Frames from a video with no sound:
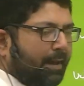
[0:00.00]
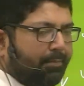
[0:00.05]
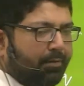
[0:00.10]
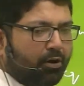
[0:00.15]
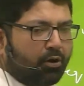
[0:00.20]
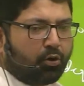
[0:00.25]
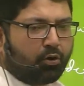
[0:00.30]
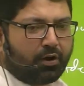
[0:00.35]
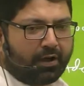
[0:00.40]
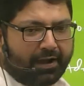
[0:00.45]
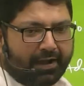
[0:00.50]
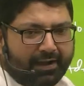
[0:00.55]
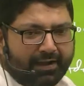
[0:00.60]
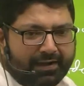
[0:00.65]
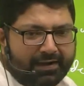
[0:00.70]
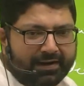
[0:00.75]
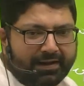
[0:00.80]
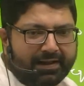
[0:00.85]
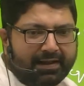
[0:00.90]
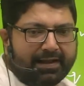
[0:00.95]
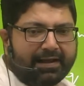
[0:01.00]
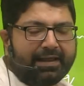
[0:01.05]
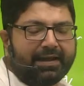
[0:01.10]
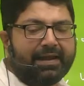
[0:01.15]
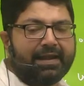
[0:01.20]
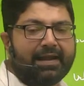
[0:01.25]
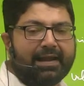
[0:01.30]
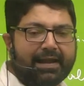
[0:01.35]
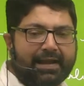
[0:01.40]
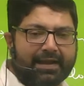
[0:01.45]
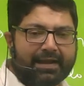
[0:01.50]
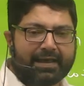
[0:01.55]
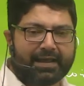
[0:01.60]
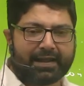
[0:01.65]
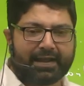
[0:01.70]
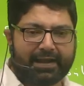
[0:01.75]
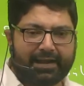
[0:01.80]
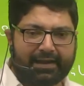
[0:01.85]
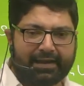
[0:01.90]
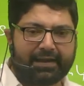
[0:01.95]
current, Greenland
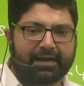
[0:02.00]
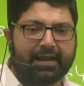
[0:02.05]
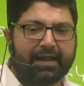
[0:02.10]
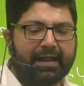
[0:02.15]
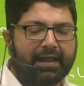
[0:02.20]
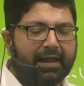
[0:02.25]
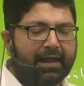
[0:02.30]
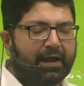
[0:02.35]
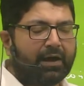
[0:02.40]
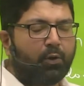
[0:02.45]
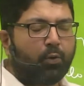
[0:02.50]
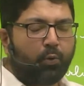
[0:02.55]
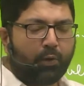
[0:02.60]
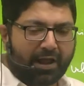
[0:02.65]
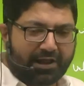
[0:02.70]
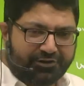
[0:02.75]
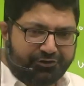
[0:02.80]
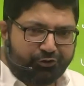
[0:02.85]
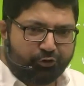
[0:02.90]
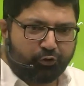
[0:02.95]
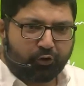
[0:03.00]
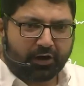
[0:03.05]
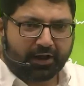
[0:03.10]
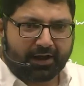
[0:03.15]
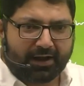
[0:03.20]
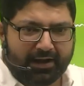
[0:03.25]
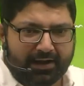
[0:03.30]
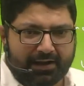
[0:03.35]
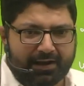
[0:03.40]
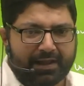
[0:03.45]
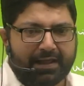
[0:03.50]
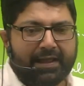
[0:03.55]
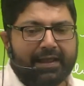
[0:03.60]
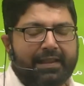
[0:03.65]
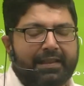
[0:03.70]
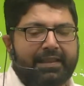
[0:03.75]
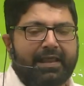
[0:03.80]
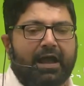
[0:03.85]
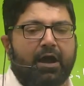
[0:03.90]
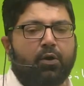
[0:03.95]
current, Oashio current, they
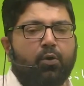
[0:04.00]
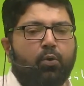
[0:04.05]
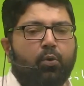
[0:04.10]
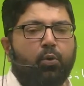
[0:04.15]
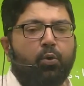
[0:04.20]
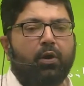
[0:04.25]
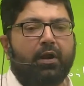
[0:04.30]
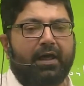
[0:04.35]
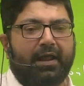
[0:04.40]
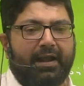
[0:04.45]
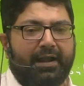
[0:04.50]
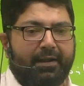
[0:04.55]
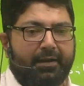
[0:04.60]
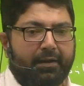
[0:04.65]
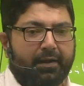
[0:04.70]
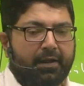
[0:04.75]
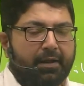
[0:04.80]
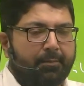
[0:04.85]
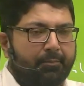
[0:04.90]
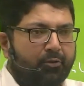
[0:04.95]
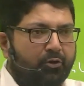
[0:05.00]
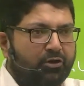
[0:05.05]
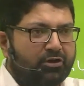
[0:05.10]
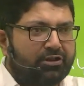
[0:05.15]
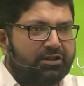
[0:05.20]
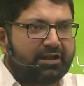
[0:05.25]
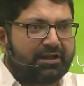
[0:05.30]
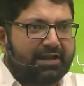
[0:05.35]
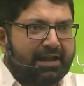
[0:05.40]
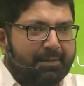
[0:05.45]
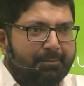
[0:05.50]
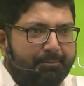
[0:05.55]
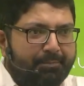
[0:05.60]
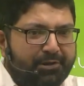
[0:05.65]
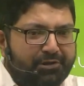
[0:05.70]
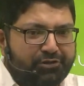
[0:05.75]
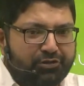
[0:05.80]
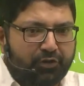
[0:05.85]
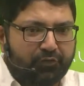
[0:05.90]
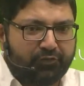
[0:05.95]
are cold current because the temperature
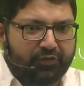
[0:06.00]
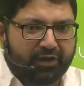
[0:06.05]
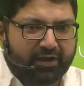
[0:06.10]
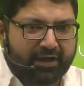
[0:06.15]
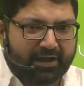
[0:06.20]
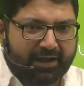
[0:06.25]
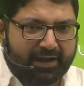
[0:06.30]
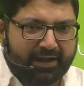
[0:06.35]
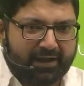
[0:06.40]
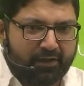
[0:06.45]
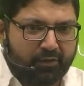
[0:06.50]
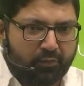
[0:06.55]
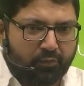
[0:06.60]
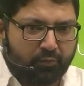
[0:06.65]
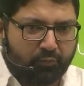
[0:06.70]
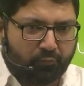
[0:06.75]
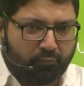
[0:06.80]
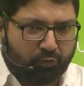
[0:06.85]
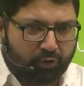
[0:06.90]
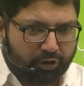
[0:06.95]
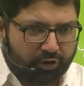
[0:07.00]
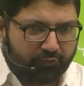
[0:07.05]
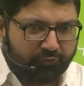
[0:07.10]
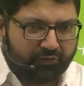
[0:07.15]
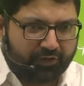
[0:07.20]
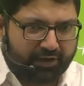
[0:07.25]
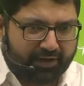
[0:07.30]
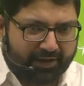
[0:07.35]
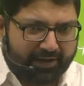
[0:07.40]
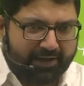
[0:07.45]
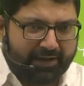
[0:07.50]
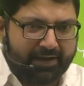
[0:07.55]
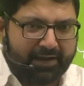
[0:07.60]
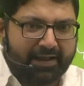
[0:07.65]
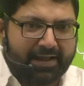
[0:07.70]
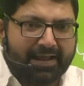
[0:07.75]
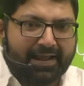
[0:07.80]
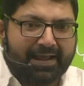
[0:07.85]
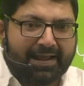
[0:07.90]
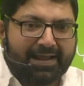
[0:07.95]
of the current, water of the current,
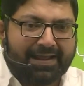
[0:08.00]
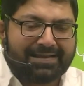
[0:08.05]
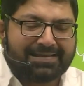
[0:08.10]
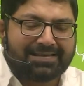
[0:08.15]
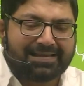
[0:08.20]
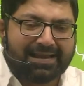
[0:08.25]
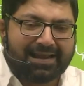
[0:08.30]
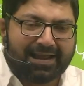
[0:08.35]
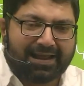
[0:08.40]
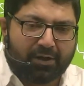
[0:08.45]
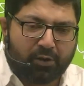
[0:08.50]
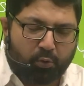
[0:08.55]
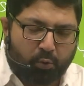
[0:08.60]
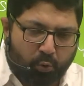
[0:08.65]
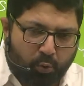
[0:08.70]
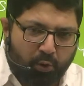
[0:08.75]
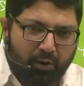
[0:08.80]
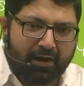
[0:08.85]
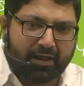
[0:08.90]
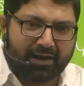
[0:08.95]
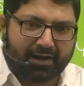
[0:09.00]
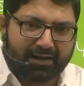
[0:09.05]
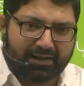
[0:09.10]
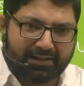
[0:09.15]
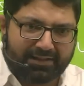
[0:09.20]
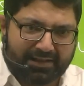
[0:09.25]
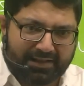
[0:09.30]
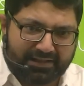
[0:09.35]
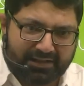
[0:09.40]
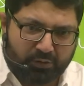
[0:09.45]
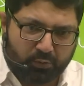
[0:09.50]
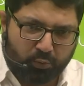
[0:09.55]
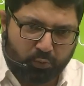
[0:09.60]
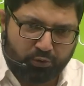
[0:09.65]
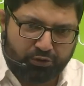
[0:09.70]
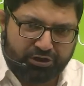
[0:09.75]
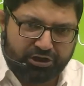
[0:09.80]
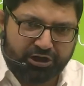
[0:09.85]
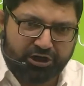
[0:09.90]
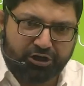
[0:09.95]
is colder than the ocean
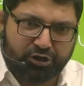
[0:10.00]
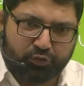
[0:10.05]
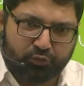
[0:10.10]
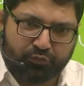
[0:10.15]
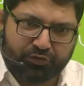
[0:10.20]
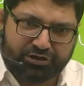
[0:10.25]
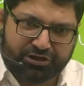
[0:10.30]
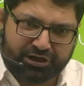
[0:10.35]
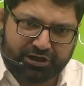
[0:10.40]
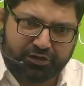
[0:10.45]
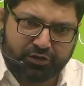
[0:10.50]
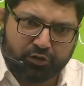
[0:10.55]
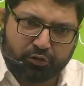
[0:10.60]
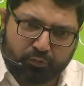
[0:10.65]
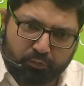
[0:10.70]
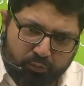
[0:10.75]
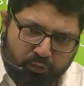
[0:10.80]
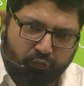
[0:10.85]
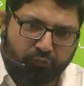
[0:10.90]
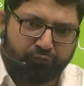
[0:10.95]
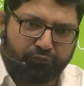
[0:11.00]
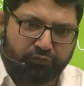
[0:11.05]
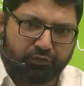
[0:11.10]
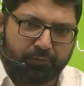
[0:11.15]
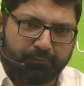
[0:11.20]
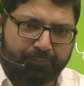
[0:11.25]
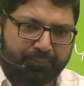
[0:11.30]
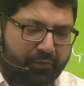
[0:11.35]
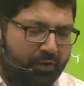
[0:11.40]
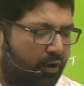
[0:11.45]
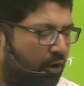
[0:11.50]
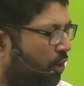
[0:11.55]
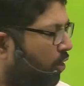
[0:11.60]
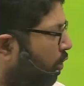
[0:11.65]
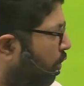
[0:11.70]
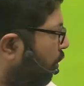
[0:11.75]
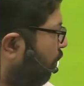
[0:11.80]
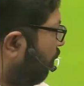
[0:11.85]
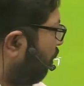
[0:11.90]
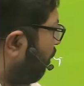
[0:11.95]
into which it moves.
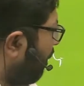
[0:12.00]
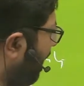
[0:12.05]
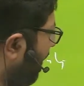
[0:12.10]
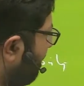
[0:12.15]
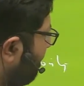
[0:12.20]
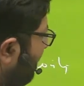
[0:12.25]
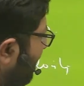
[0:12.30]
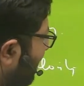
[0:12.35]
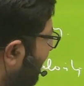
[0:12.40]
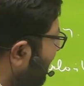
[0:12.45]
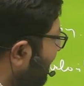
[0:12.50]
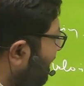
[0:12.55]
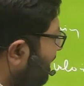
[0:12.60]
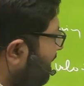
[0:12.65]
Warm current,